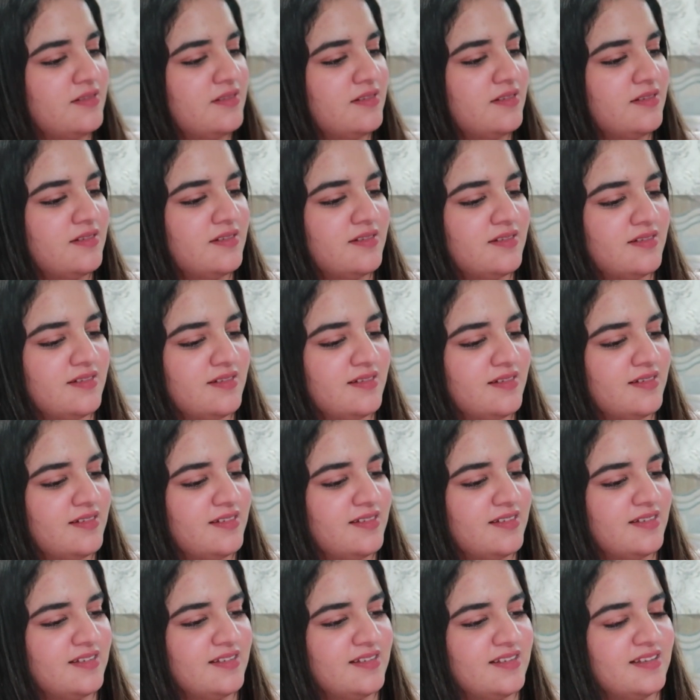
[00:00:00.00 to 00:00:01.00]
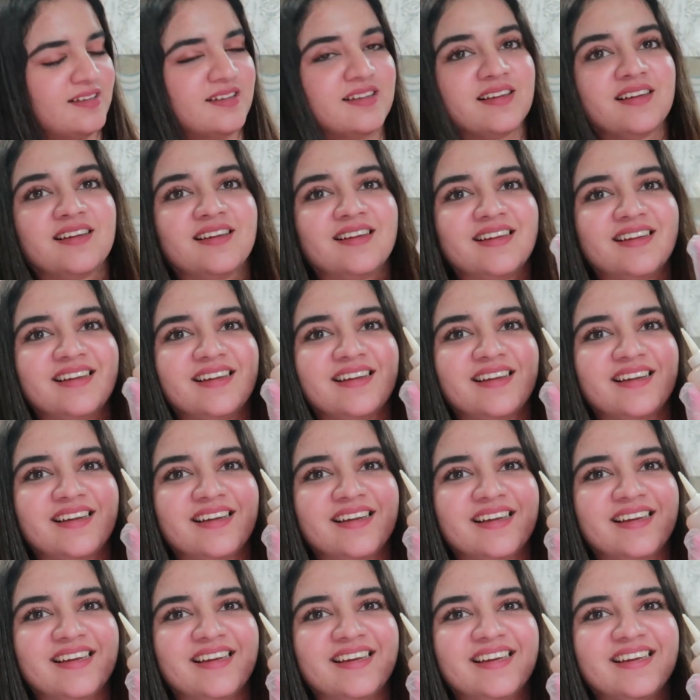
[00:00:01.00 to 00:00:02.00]

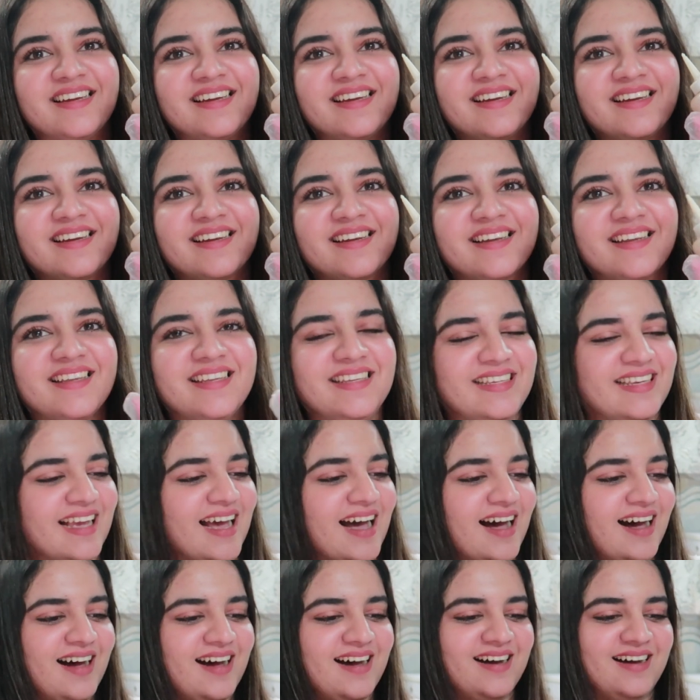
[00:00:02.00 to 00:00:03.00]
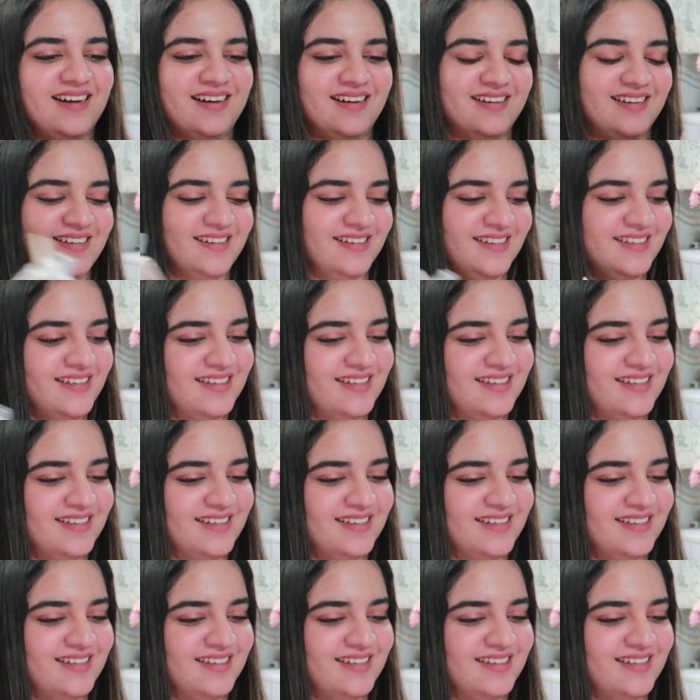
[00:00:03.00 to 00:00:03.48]
[no speech]